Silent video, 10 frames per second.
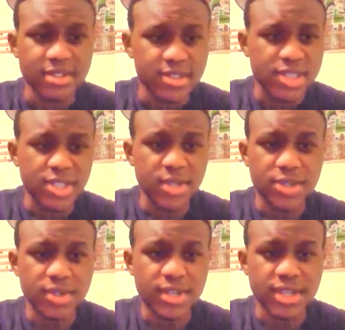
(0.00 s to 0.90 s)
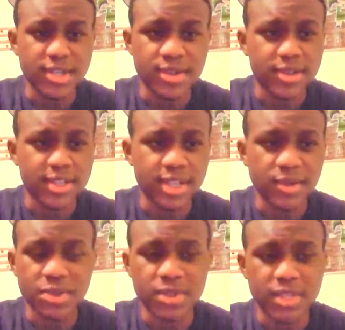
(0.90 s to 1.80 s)
shelter it or they
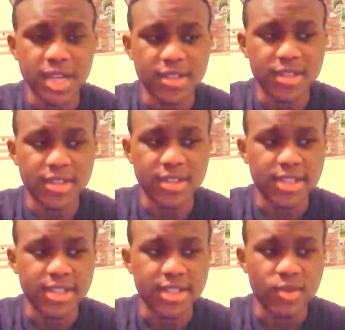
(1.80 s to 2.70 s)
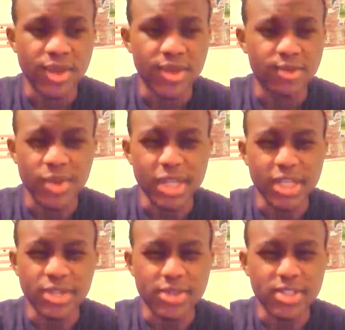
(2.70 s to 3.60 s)
go to a doctor when really
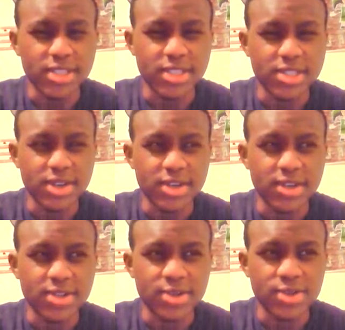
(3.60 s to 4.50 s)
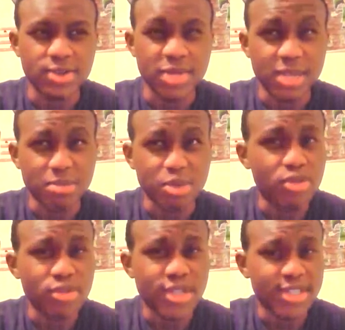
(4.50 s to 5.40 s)
you just need to talk to
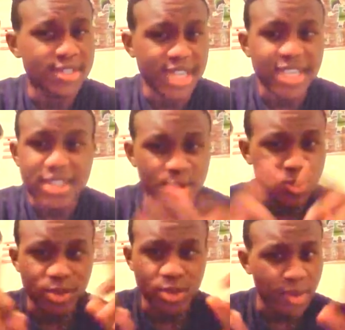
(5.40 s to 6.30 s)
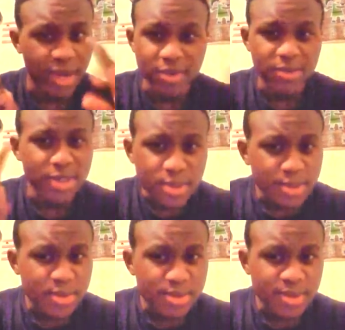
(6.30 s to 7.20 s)
people because that's who's around
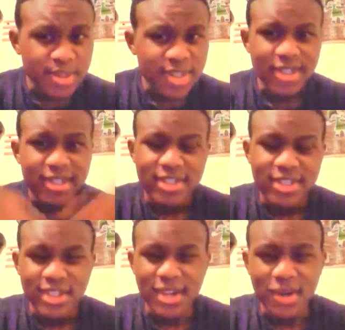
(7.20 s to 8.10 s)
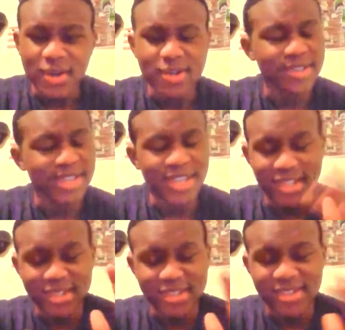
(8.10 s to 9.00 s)
you. I don't know.
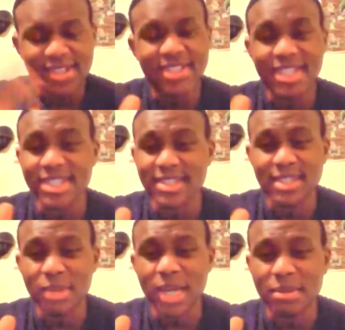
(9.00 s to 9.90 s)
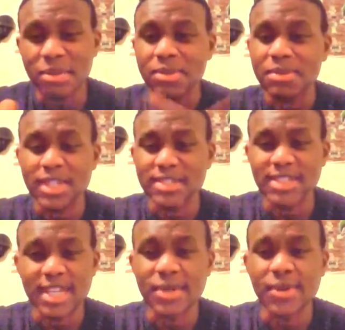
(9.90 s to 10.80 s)
It's debatable because
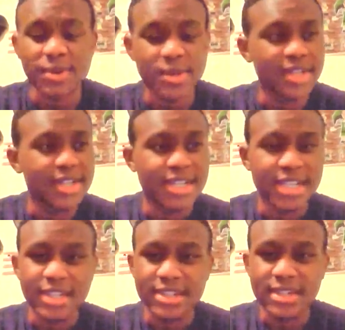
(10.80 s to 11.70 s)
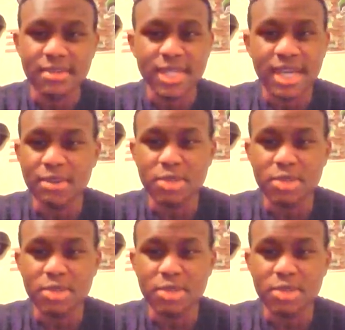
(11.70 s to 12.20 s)
I know sometimes